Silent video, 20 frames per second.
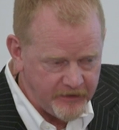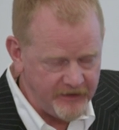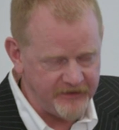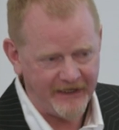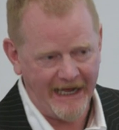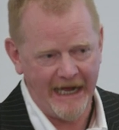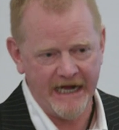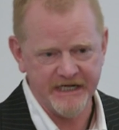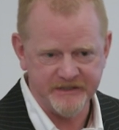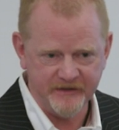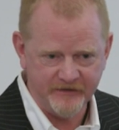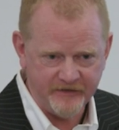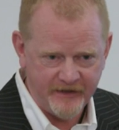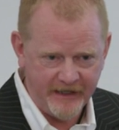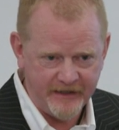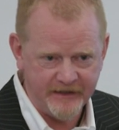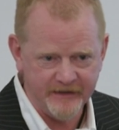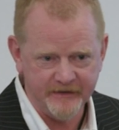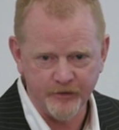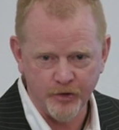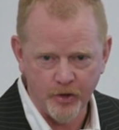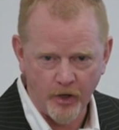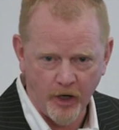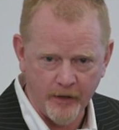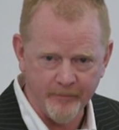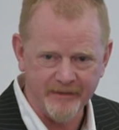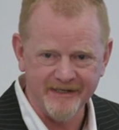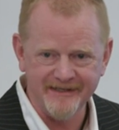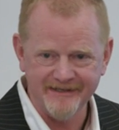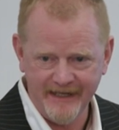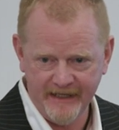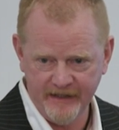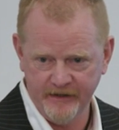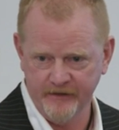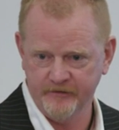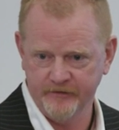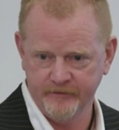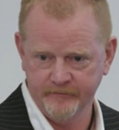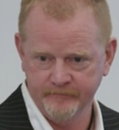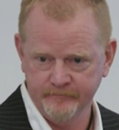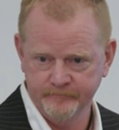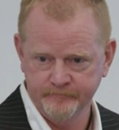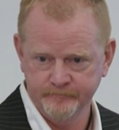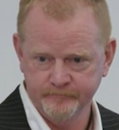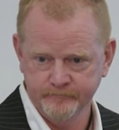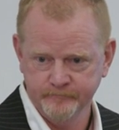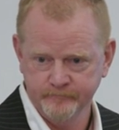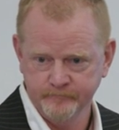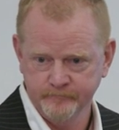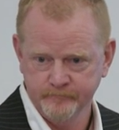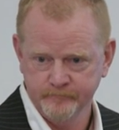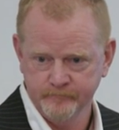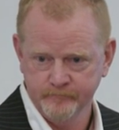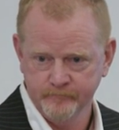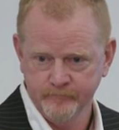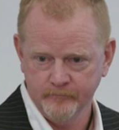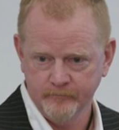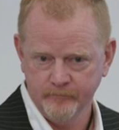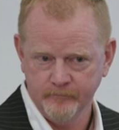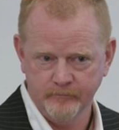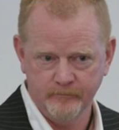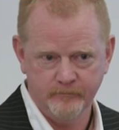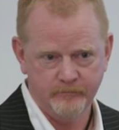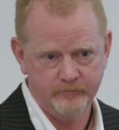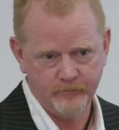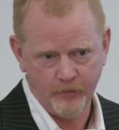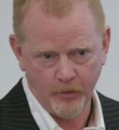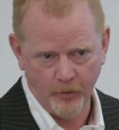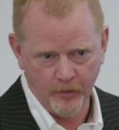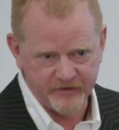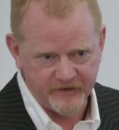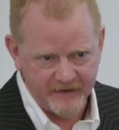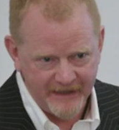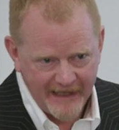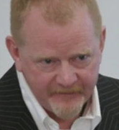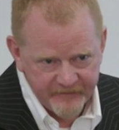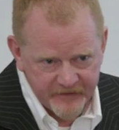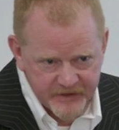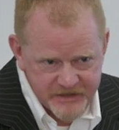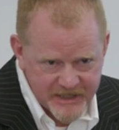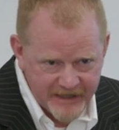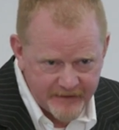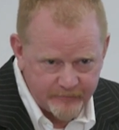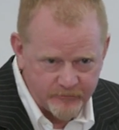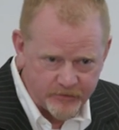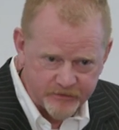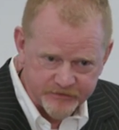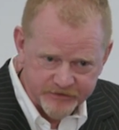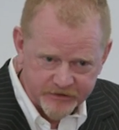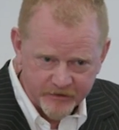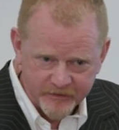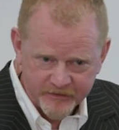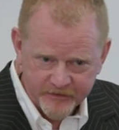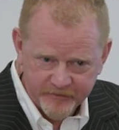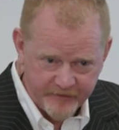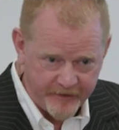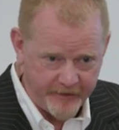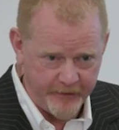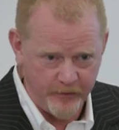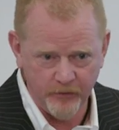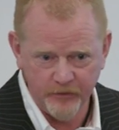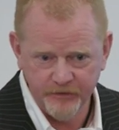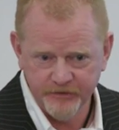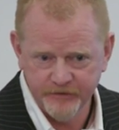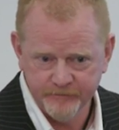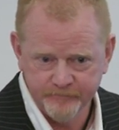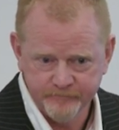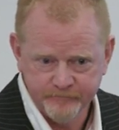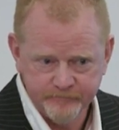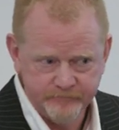is to actually take it and carbon date it. Of course, the naphtha chain will show it's very old,